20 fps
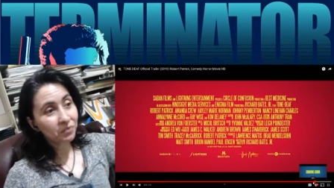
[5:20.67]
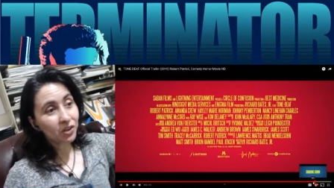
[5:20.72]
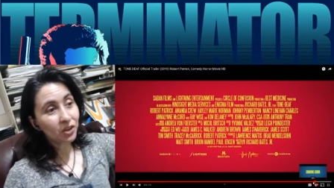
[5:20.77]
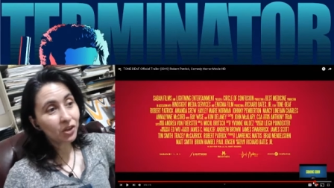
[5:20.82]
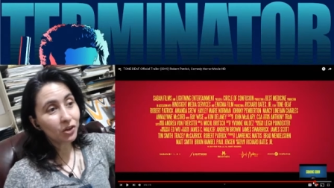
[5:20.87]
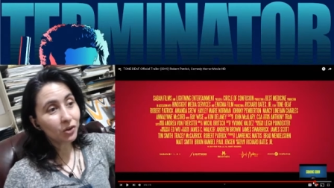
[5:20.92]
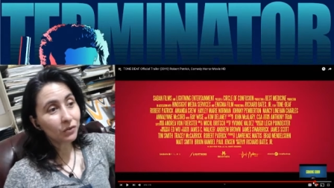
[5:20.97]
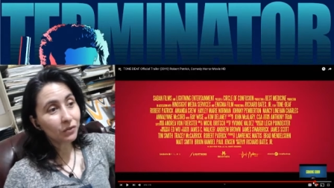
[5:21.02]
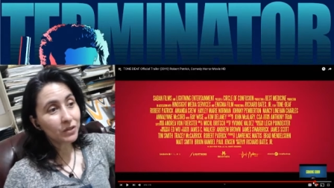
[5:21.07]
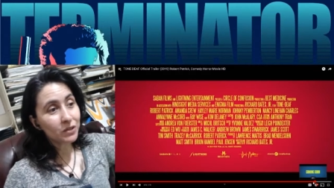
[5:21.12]

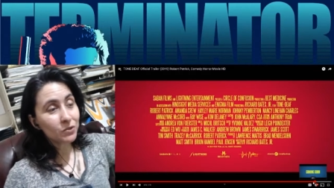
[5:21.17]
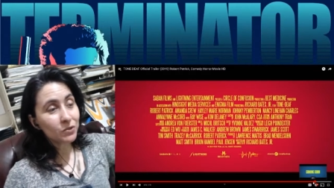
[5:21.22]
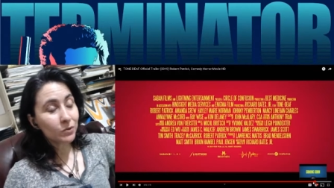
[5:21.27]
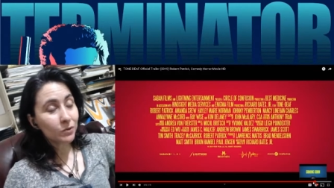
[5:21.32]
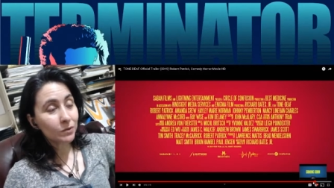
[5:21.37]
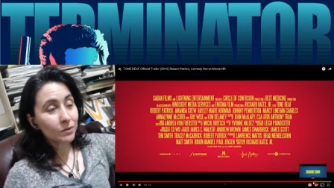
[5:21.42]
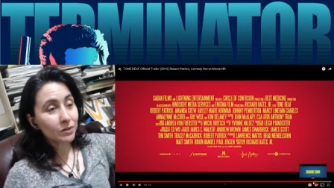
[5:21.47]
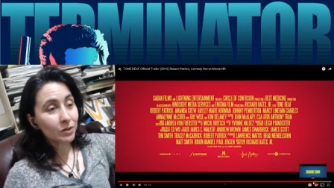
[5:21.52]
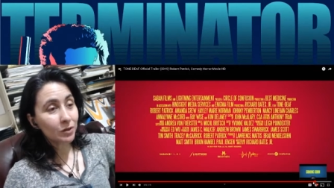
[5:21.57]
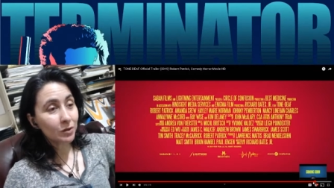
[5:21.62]
you know, if this
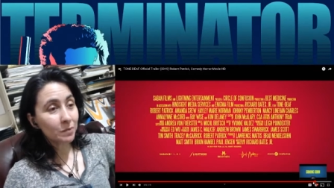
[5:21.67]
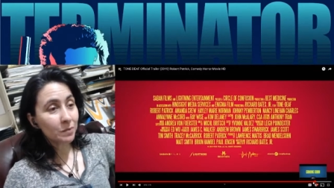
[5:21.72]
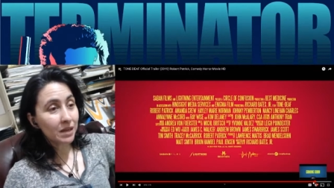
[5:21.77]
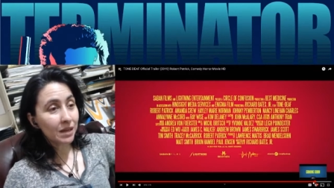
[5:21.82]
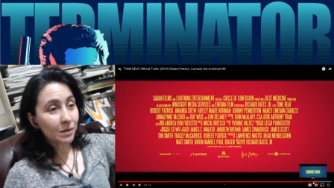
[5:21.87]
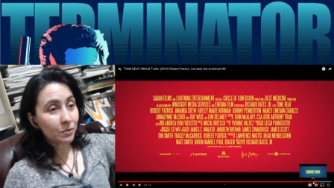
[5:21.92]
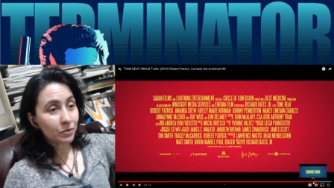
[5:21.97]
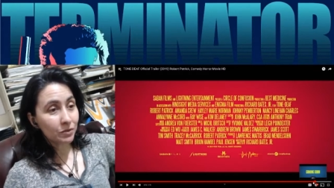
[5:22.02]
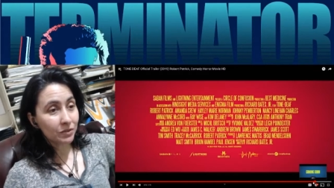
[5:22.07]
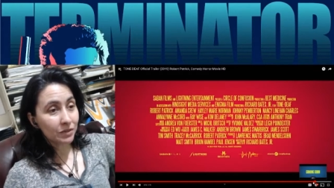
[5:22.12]
girl is going to be
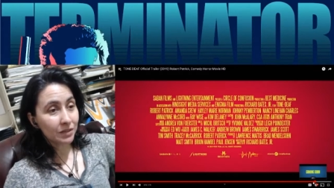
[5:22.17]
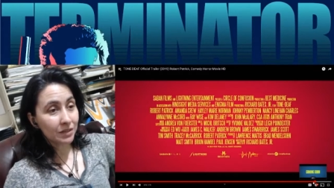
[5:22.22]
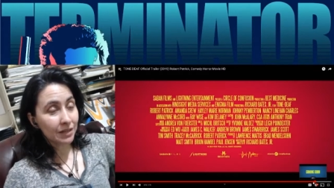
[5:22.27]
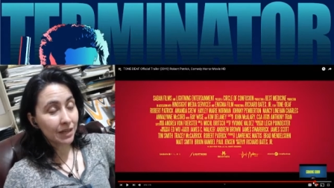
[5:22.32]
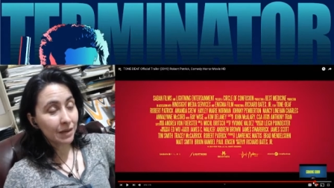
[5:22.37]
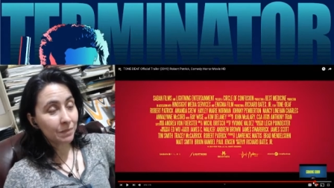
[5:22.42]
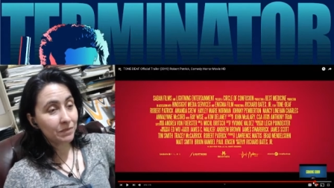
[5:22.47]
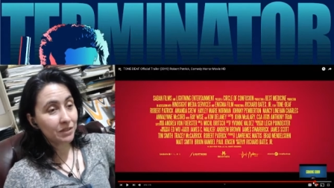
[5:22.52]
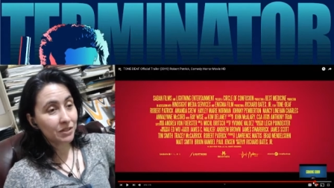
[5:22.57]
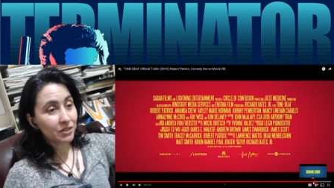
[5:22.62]
able to
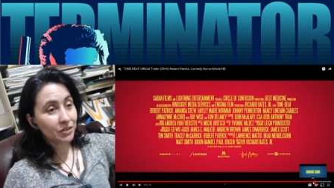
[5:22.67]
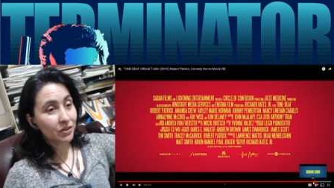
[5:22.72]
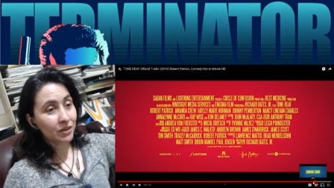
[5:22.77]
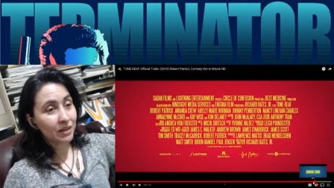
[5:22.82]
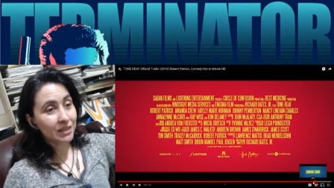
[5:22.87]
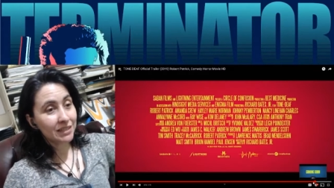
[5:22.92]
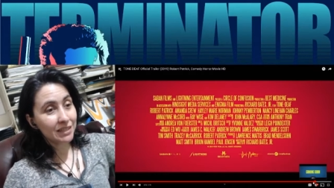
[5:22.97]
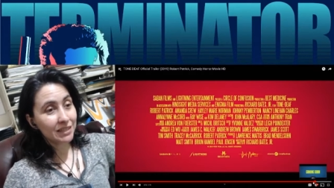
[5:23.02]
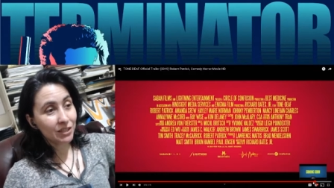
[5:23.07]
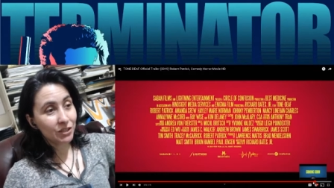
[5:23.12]
escape this
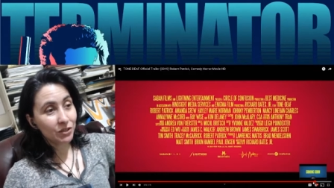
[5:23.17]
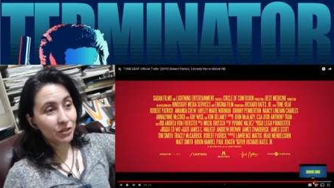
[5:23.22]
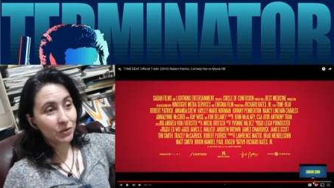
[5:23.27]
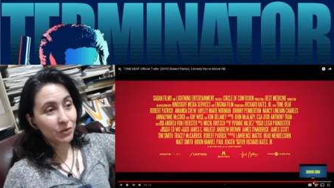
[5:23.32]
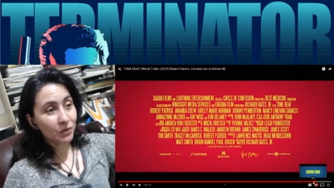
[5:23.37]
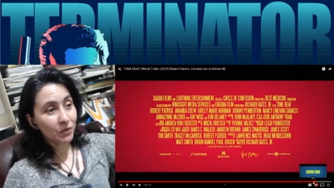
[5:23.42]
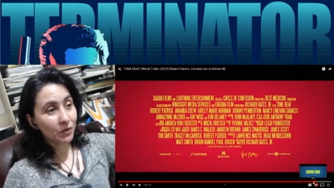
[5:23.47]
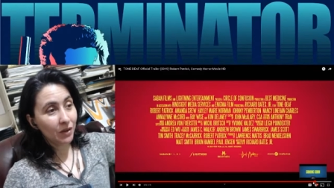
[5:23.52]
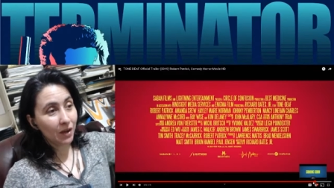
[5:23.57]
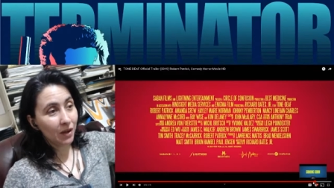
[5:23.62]
crazy
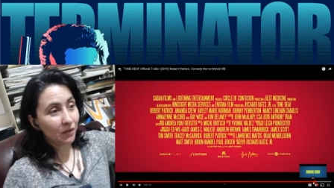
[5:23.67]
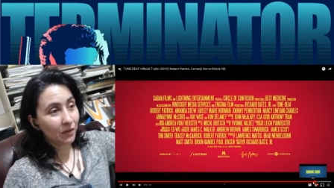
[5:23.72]
dude.